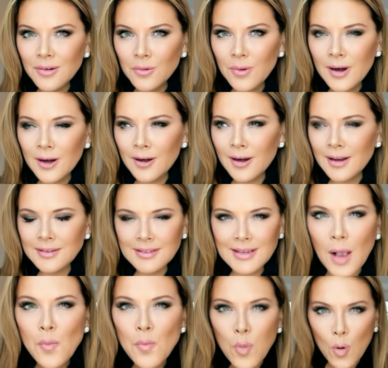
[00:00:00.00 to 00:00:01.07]
where at
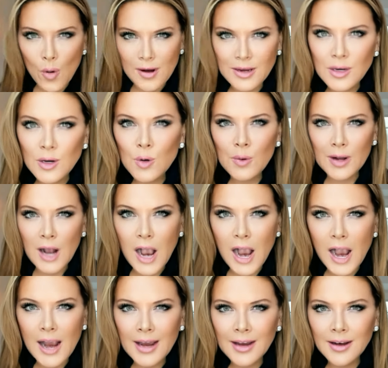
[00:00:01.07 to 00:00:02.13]
some point you and
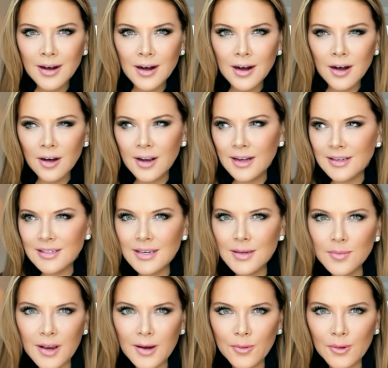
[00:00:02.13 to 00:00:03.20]
I are going to seem
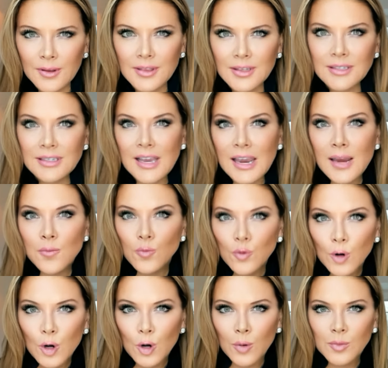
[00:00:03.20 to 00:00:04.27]
like we're in the same
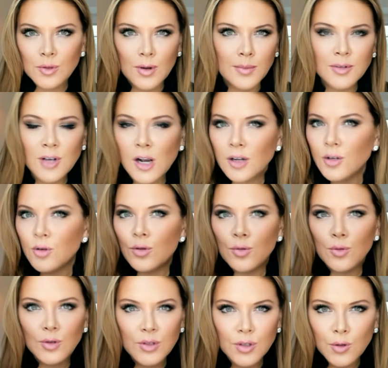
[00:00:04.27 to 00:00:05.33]
room. So I'm talking to you
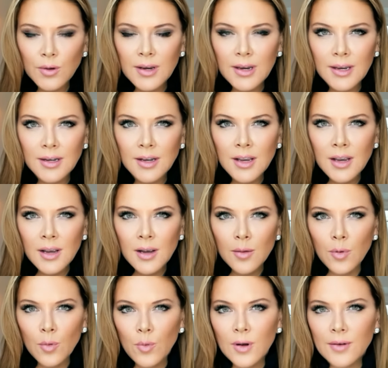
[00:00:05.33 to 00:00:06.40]
through a screen,
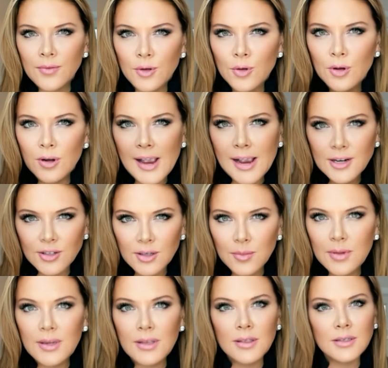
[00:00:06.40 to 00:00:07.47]
but what if you could actually
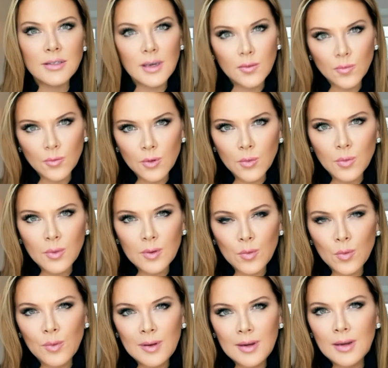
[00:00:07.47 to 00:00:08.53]
be in the same room
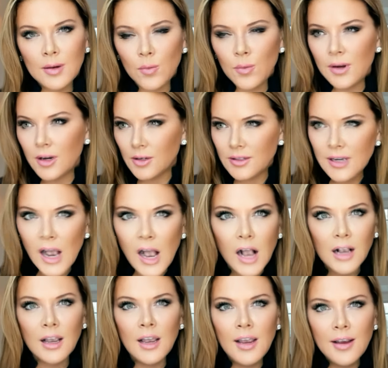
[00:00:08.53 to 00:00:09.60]
with me and we could
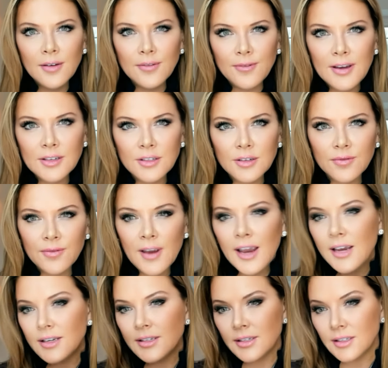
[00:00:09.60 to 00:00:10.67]
talk face to
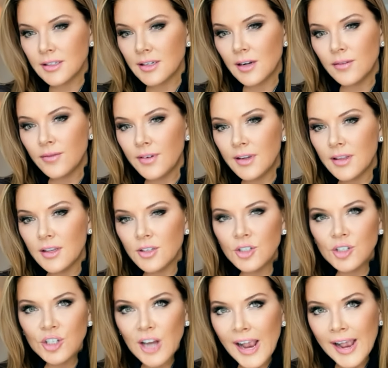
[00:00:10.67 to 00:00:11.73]
face instead of via this
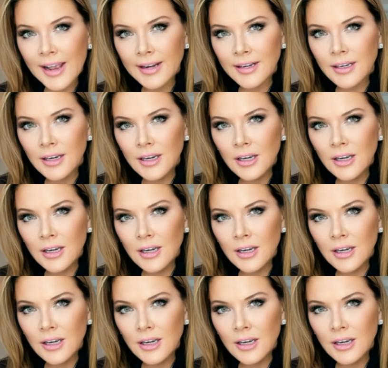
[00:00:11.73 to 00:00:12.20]
chat